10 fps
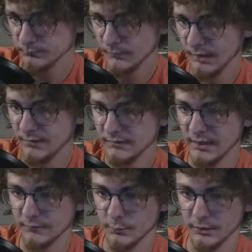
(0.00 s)
In this
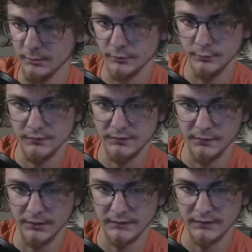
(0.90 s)
case, we're going to reduce the
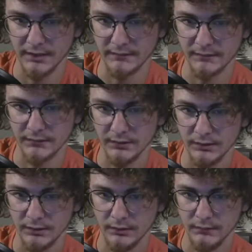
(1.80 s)
font size
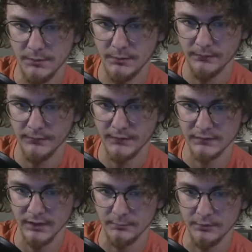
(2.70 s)
to be roughly the
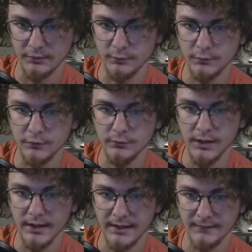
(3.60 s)
same. You do
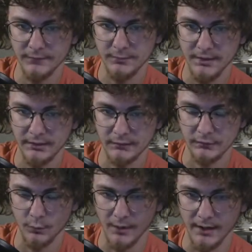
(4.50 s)
not have to make it
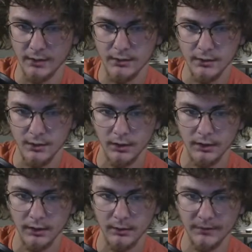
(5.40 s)
square
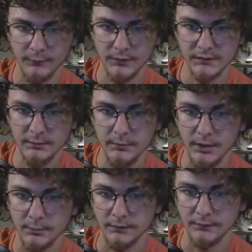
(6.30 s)
every time,
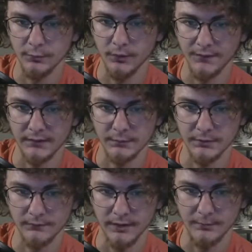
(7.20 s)
but if you want that to be
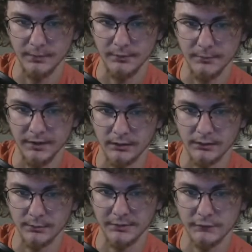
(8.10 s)
your vibe, I'm going to make it a
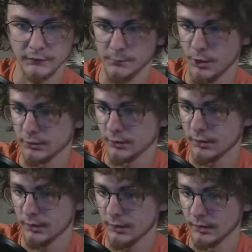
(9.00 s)
little bit smaller.
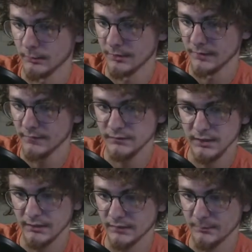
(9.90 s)
In this
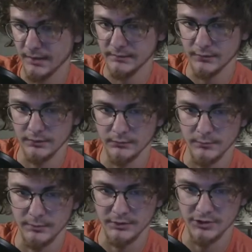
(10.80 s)
case, I might even
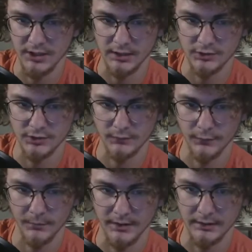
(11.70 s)
maybe change
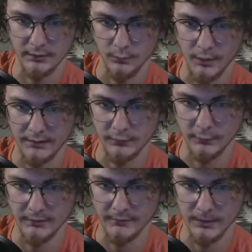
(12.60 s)
from a white to
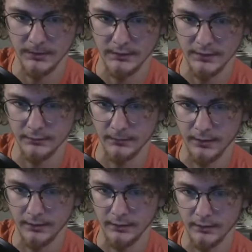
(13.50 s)
a very light gray